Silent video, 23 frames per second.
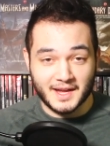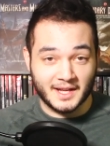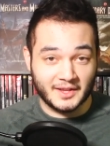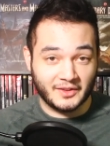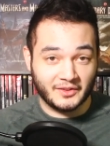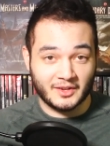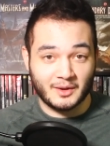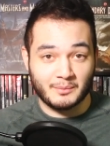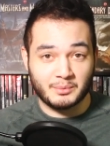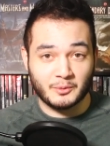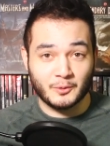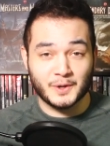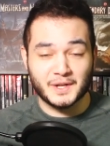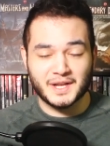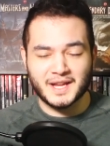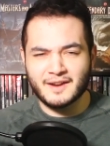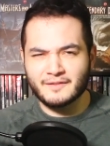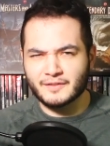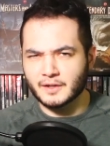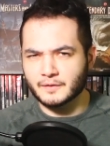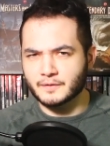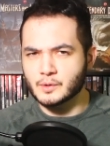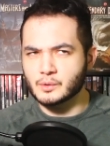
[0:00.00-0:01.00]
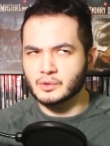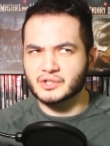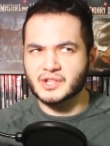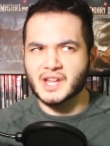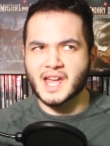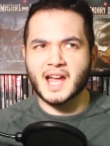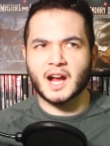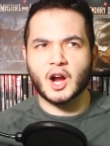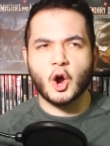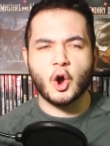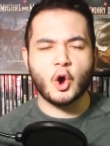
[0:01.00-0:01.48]
at some point, even if you
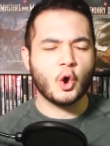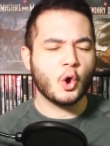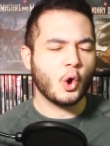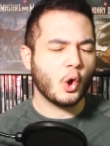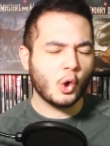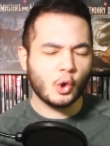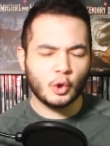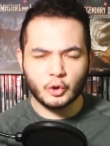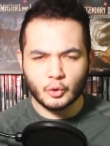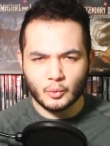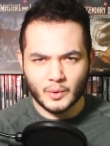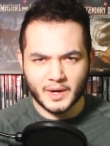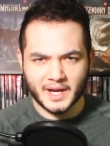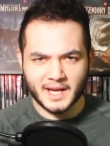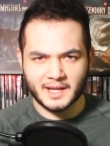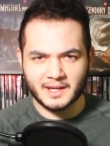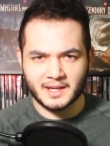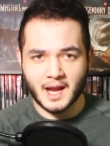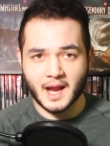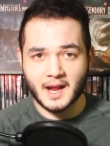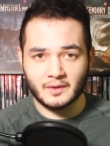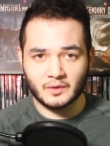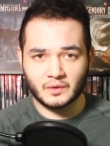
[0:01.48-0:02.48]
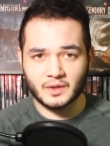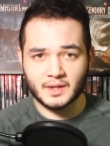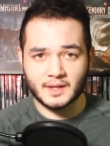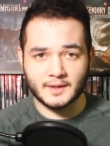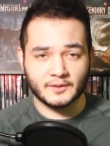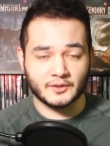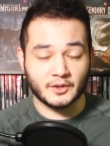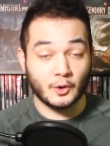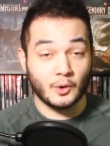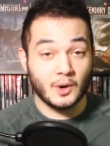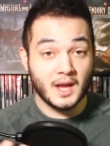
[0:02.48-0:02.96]
stack all the way into
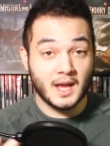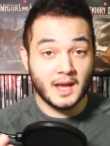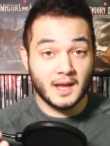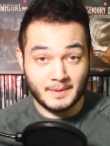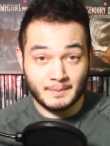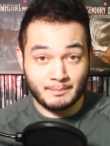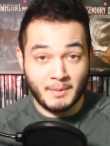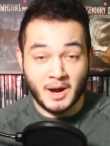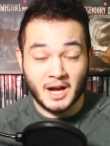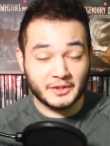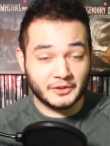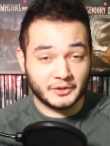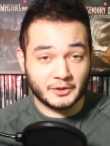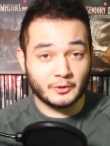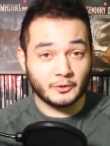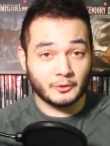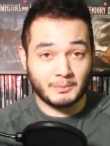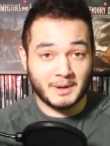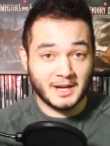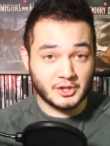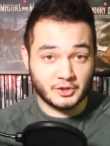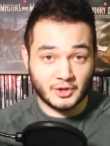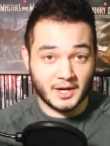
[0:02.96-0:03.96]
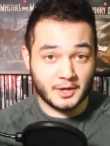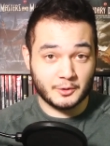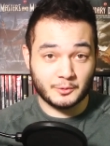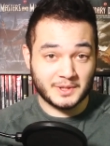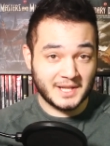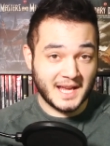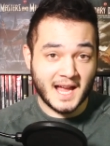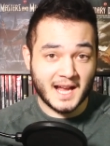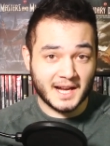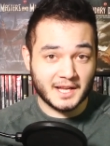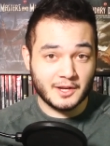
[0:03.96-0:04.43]
AC. So monsters might try to
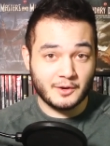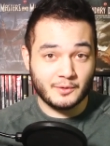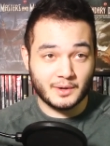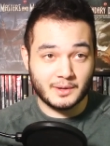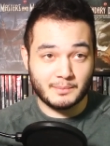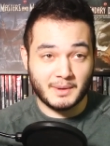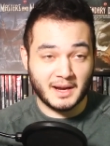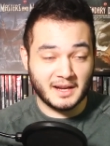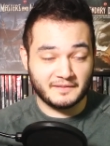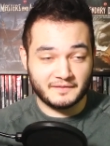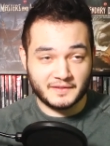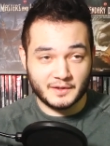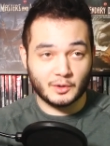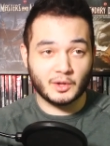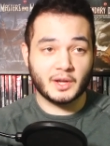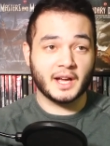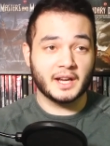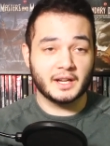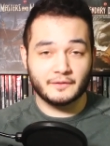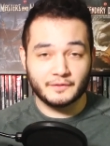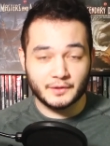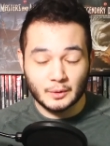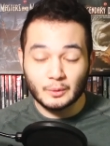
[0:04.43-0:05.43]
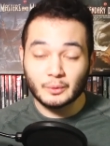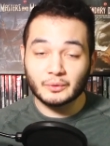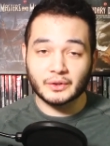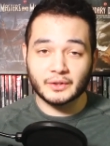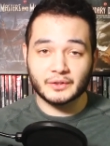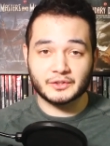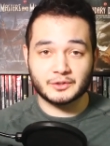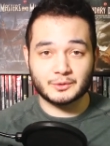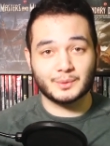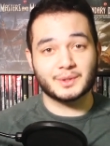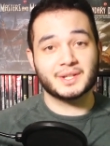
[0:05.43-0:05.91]
attack you and it might feel kind of
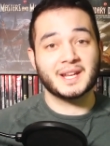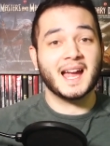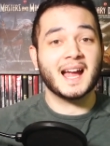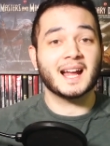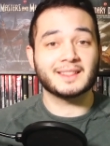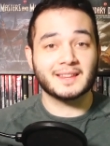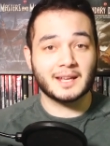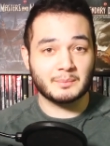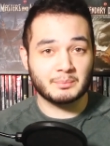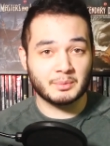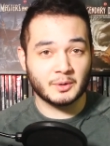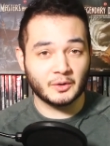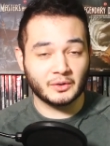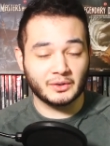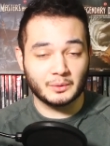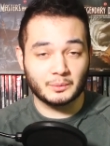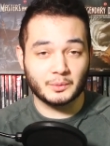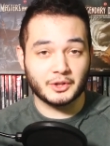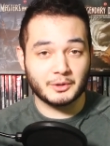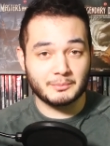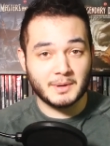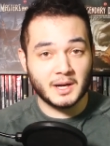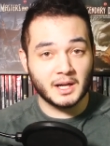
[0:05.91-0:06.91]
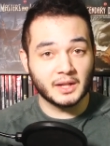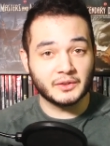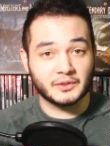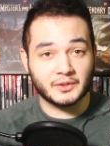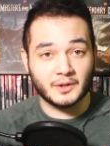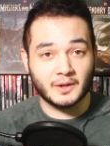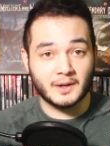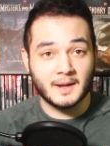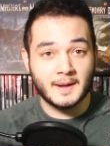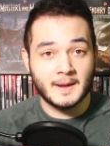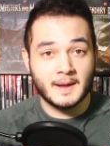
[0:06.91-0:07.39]
useless to attack that person with a
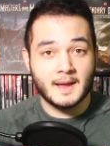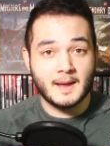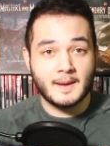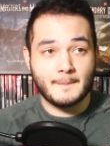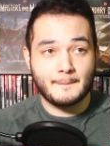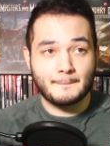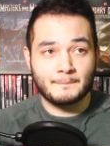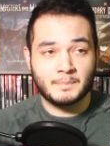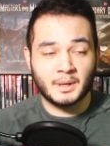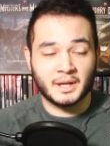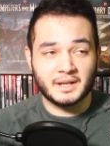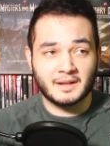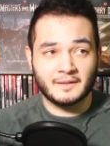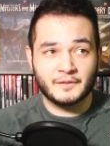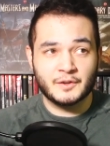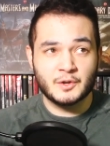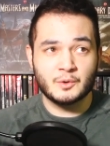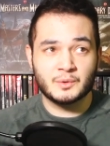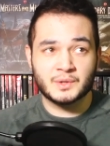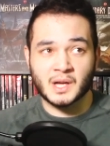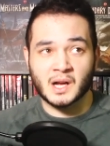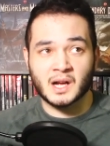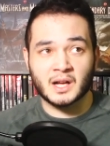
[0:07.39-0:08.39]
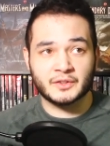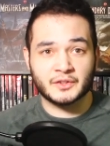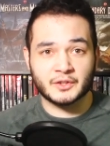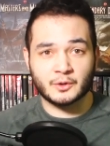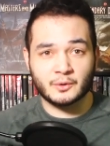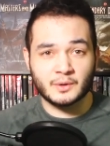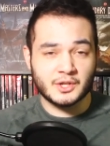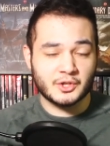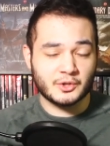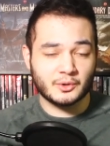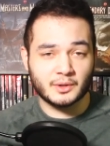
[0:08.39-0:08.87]
monster, but if you toss a
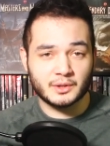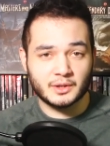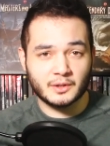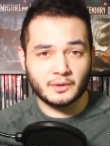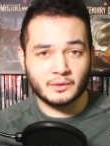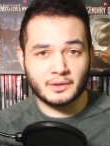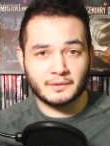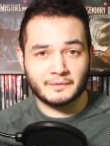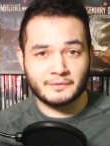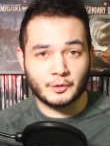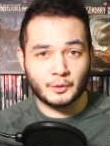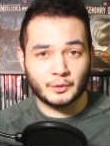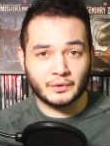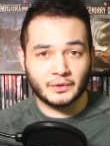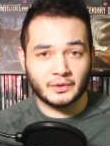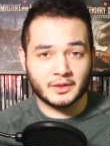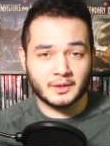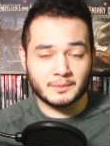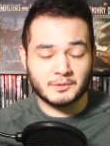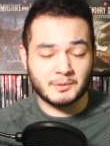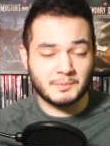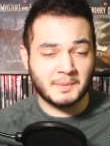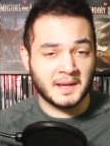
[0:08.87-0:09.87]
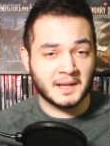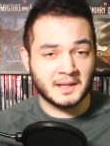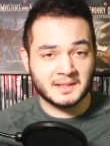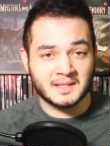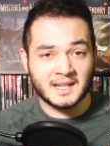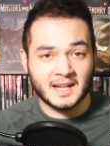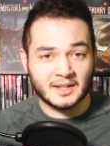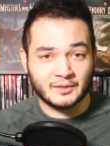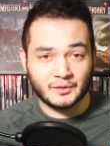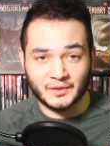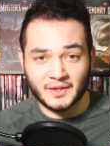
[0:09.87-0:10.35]
creature in there that forces them to make a
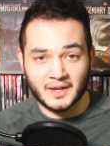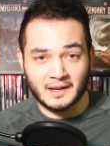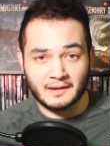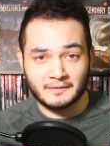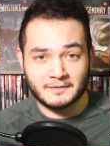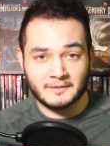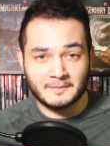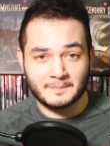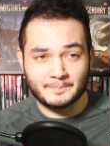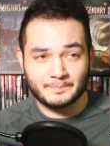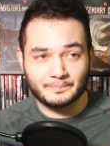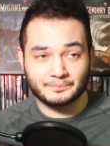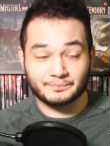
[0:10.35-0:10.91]
dex save,